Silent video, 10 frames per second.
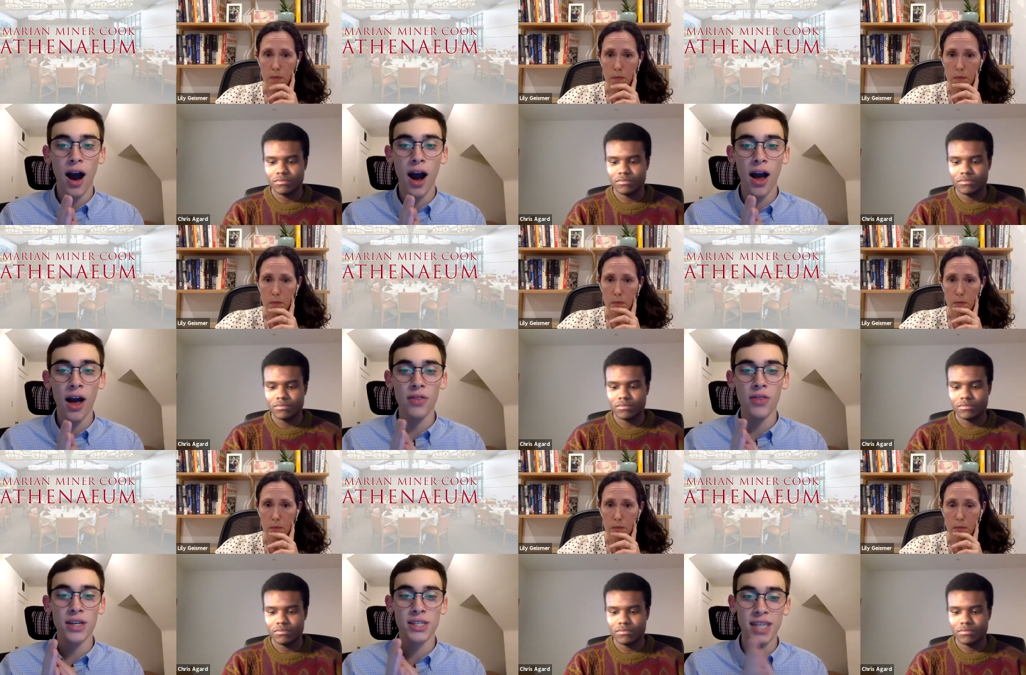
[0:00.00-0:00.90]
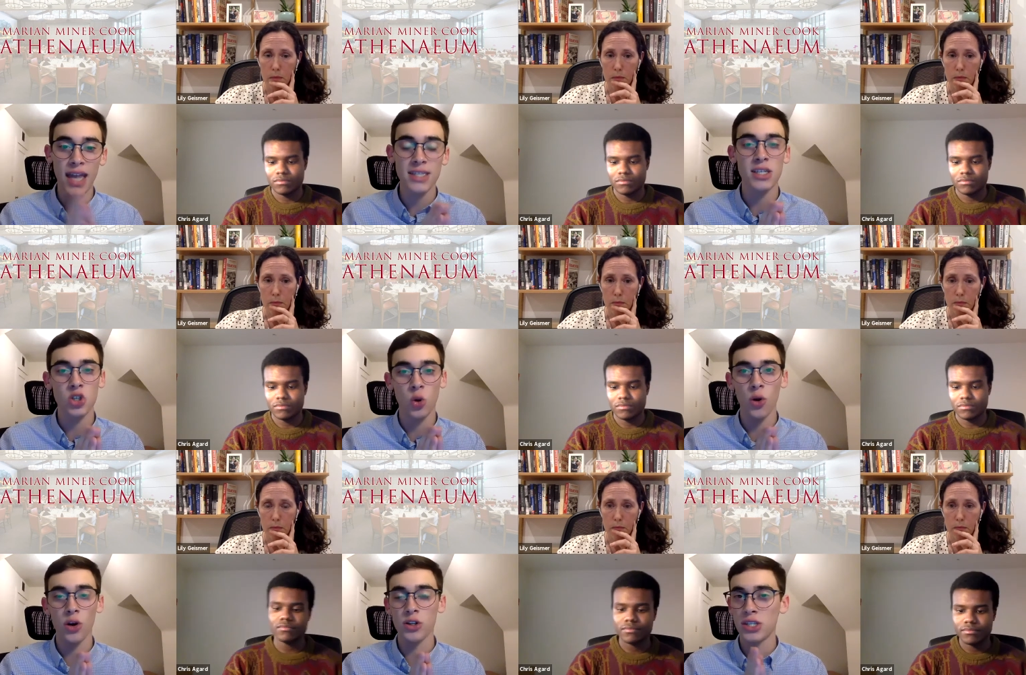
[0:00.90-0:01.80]
Speaker 1: uh, the stances
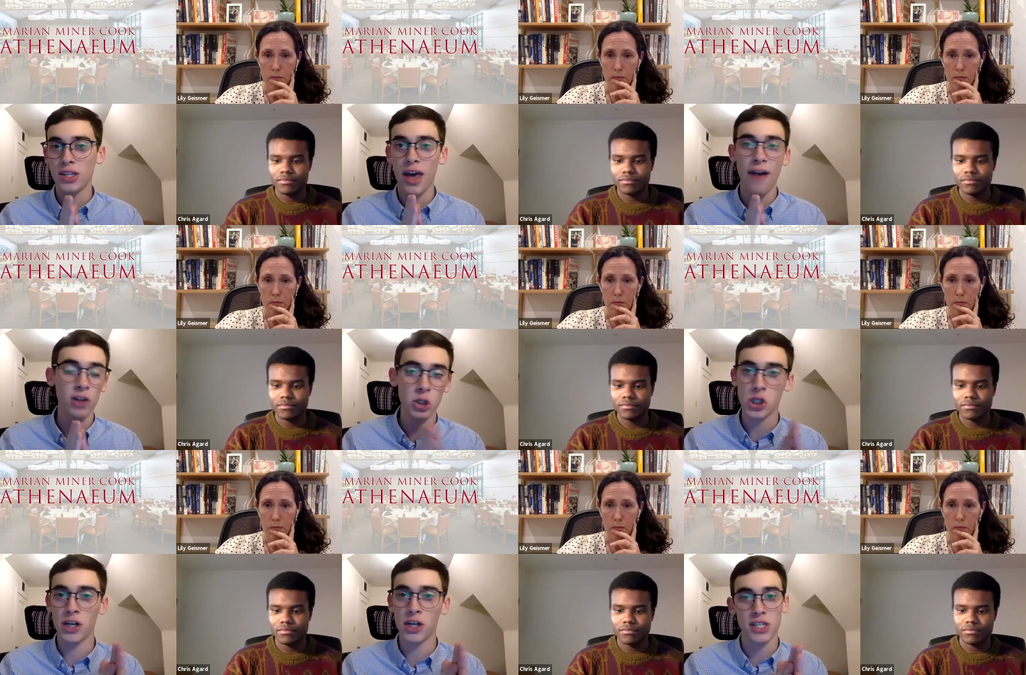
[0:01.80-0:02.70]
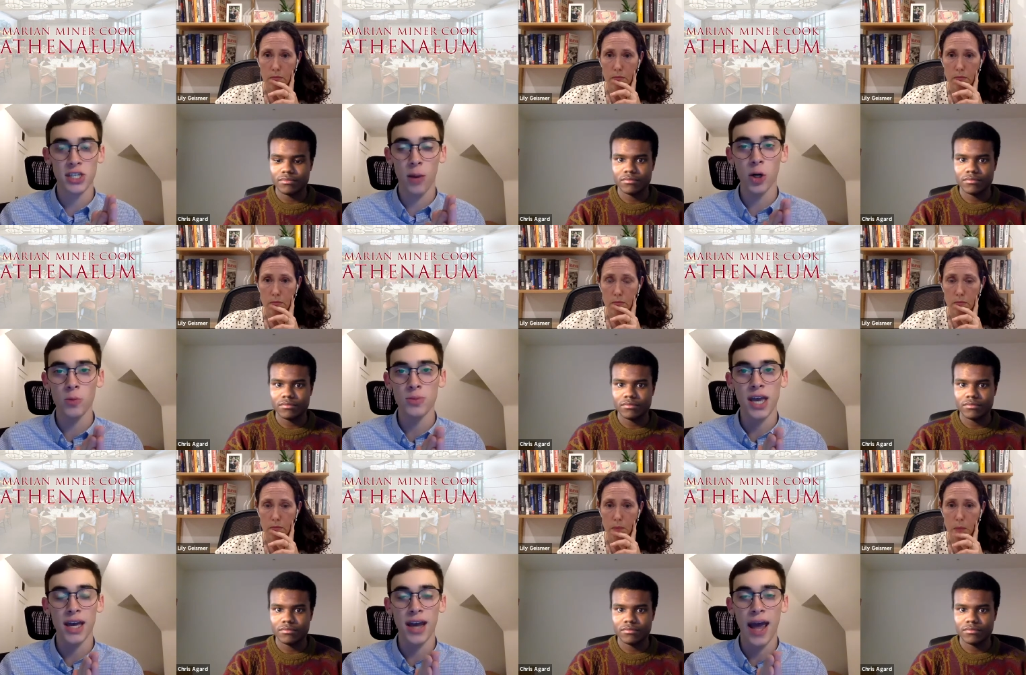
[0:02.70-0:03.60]
towards evolution of the suburbs
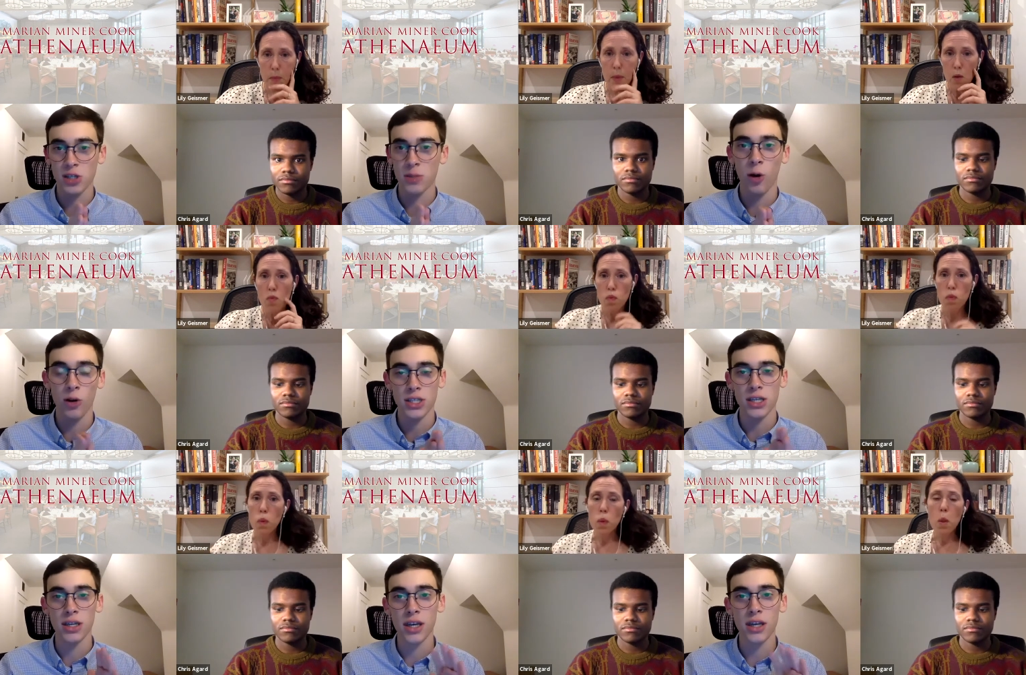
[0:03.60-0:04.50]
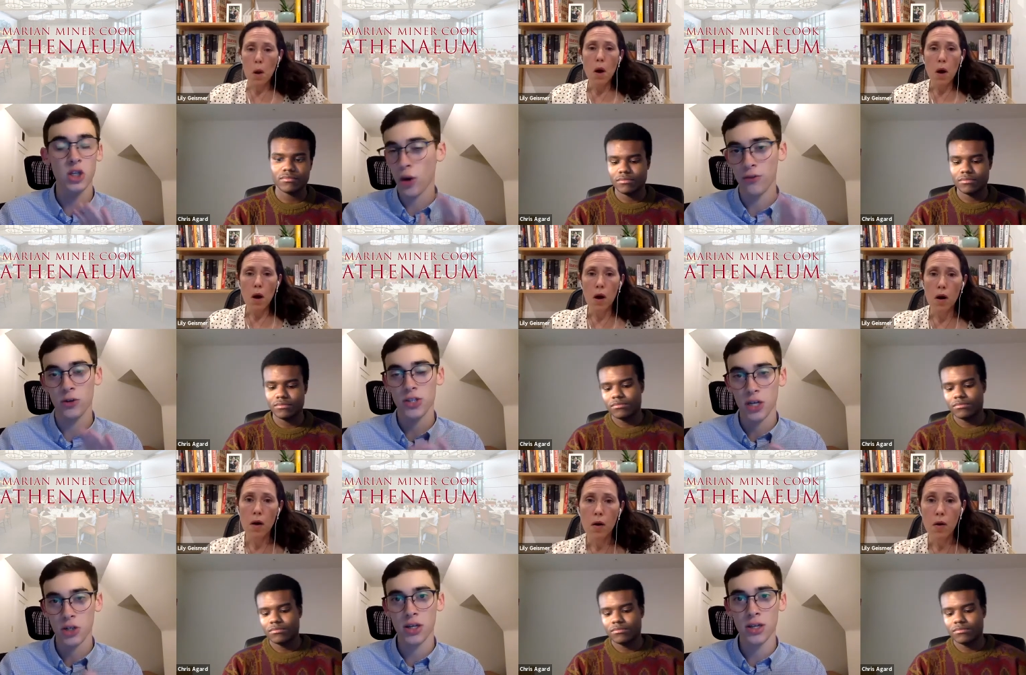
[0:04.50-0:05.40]
and housing policy in the twenty-first
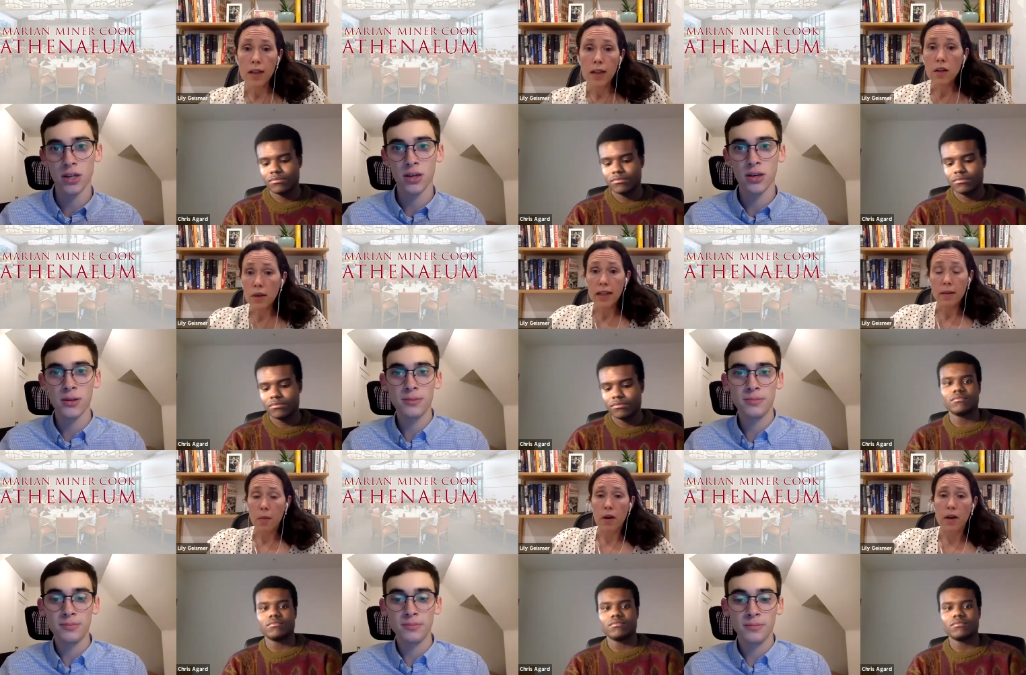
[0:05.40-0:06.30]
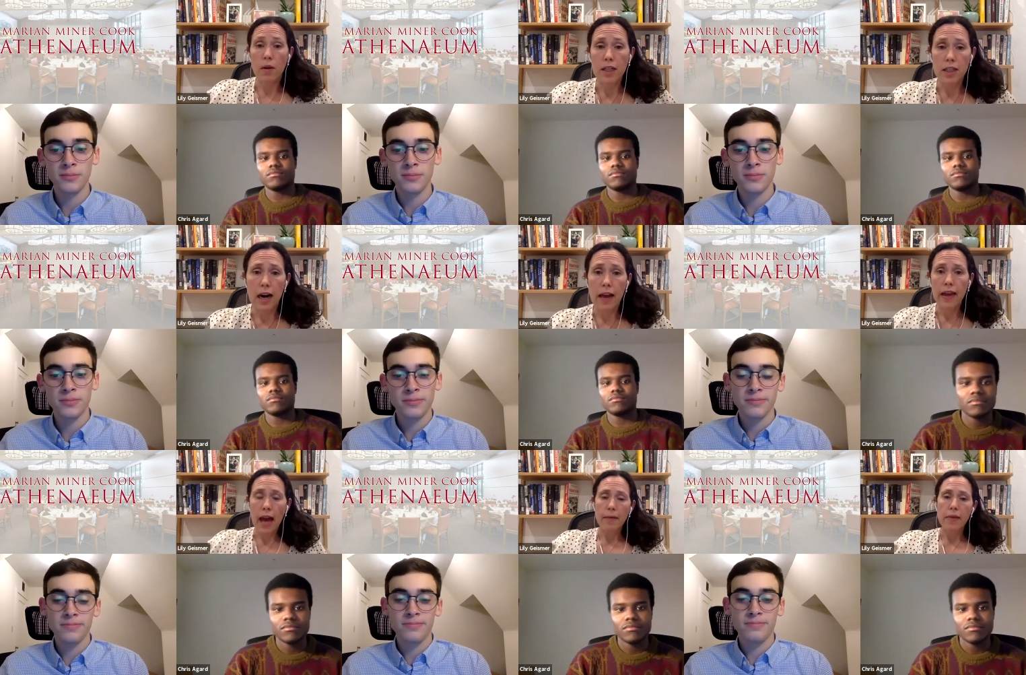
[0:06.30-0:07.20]
century.
Speaker 2: It's a really important question. And I
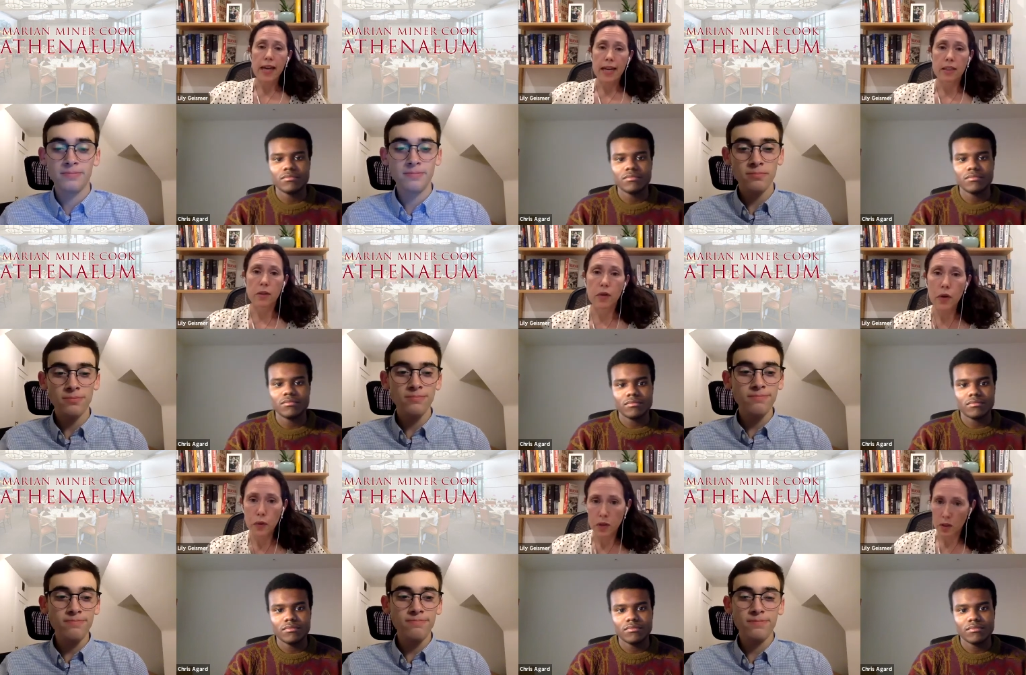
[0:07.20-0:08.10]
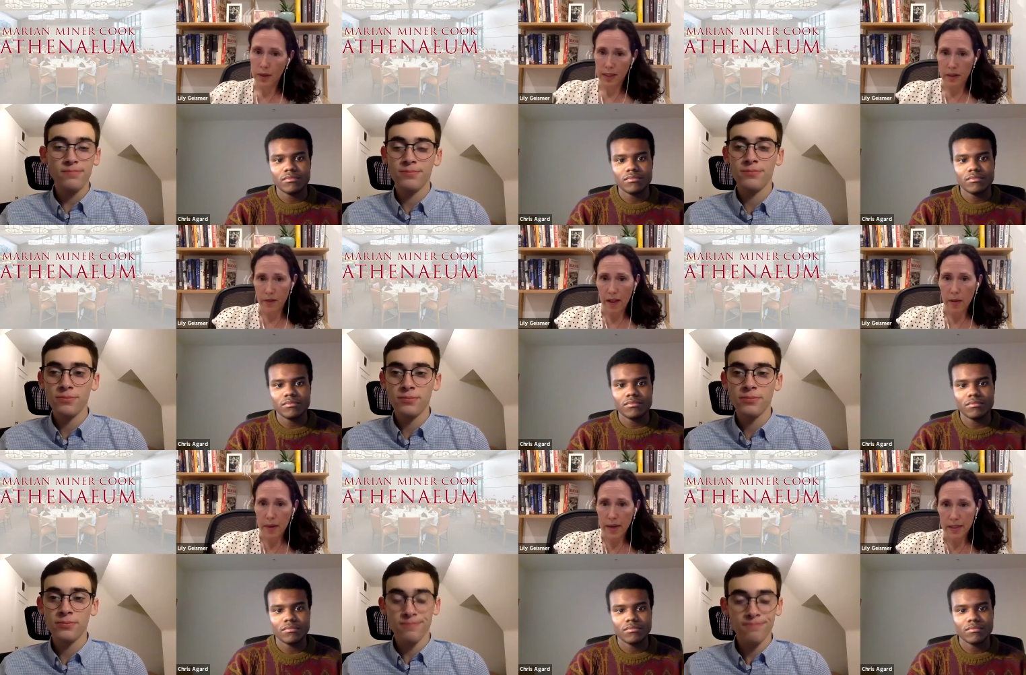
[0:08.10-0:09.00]
think I think it has to do with who's doing the
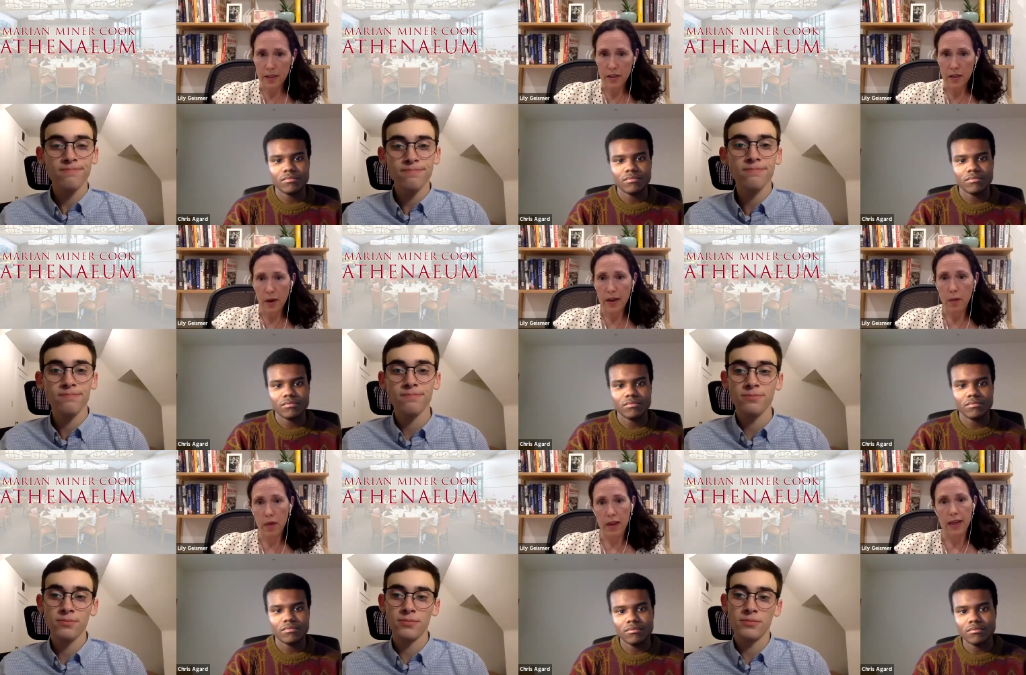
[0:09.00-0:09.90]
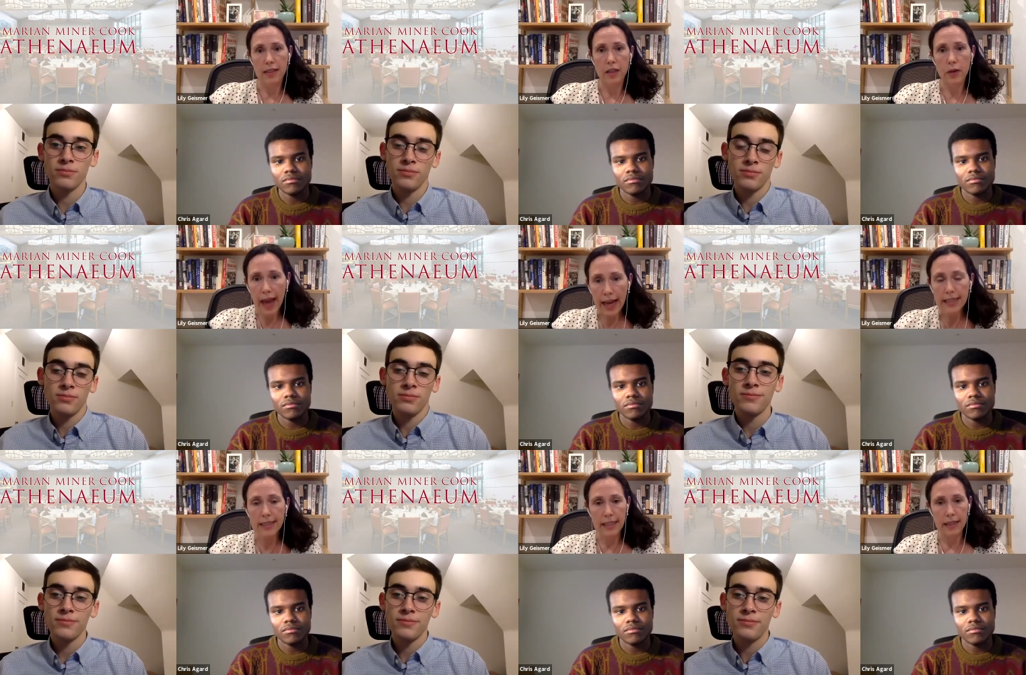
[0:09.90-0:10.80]
developing. So, so I think one thing is that you can
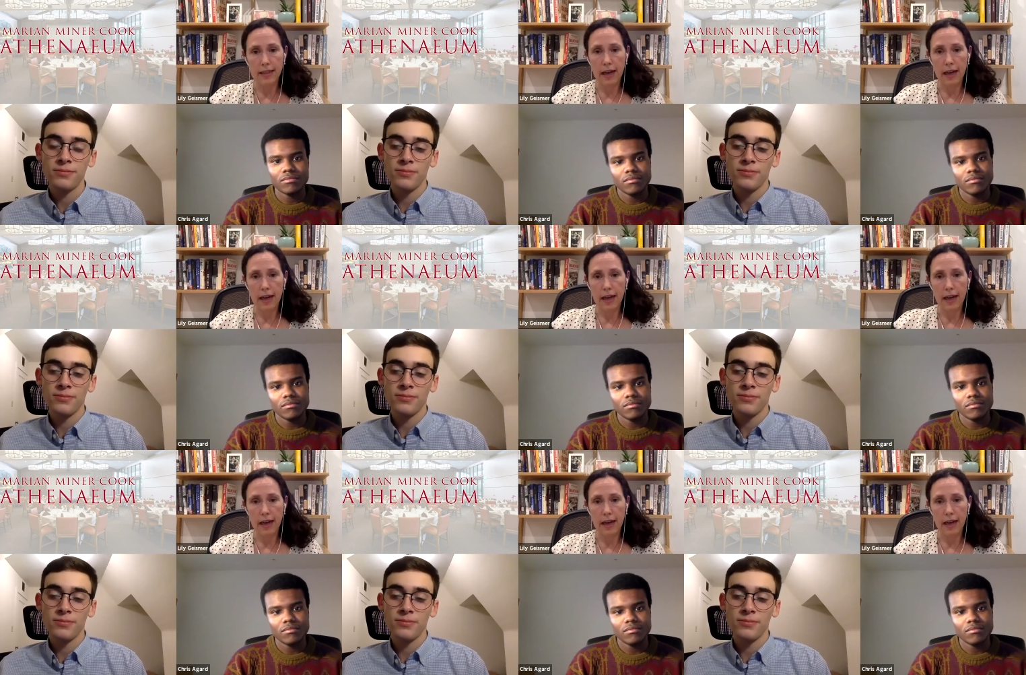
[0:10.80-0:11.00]
see this